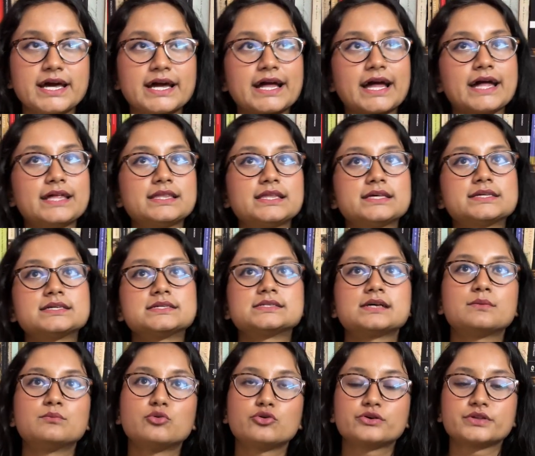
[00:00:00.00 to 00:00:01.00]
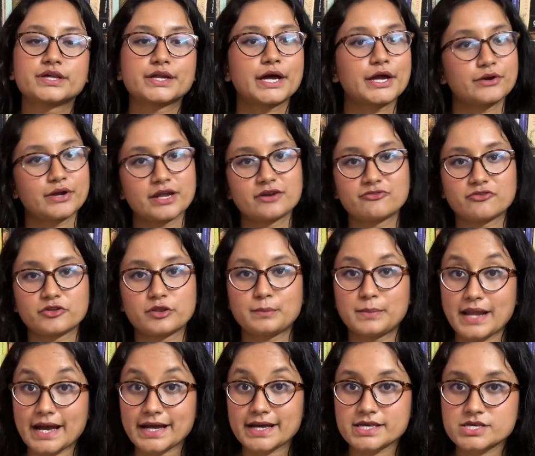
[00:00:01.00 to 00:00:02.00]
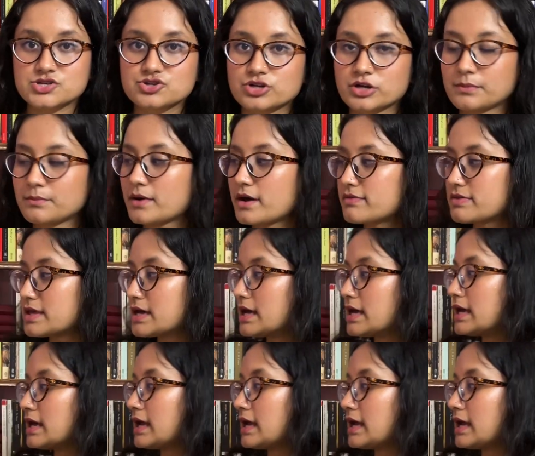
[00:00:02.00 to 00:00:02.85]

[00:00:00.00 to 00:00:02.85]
Again, this is a book that I read for the Black History Month.